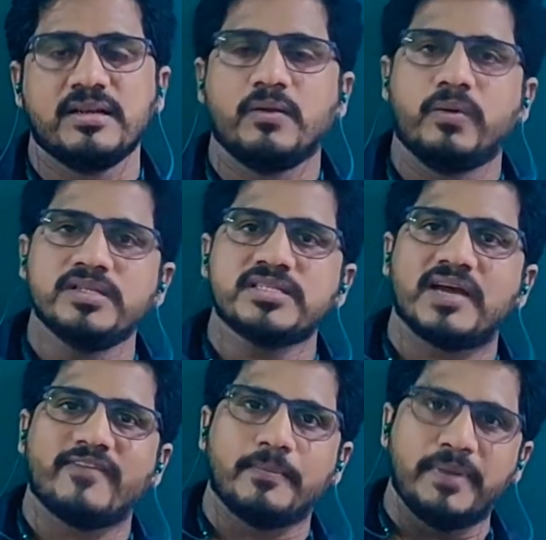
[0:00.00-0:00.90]
Once
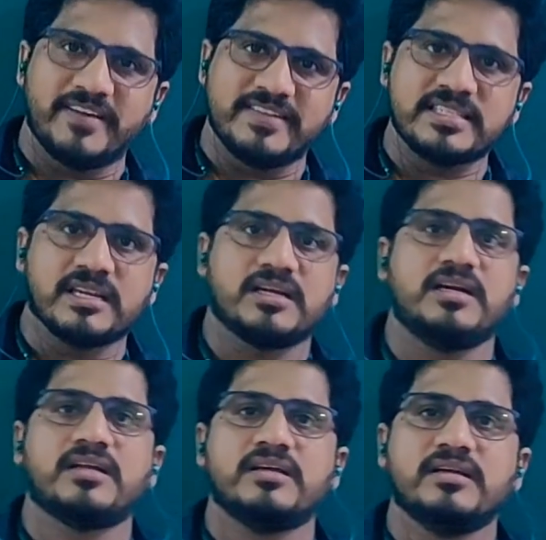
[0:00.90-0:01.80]
our blood vessel
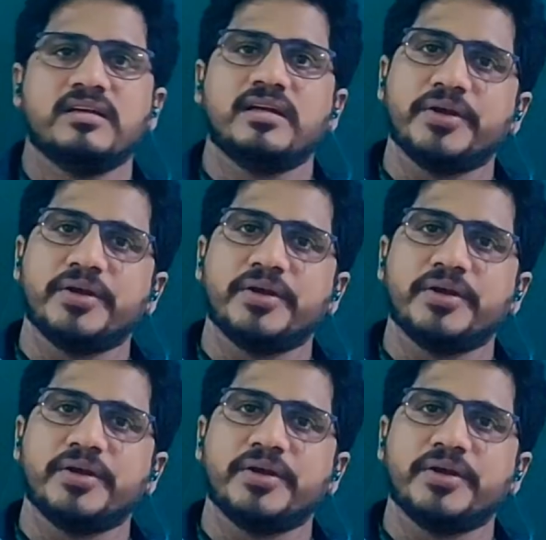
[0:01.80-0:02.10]
cut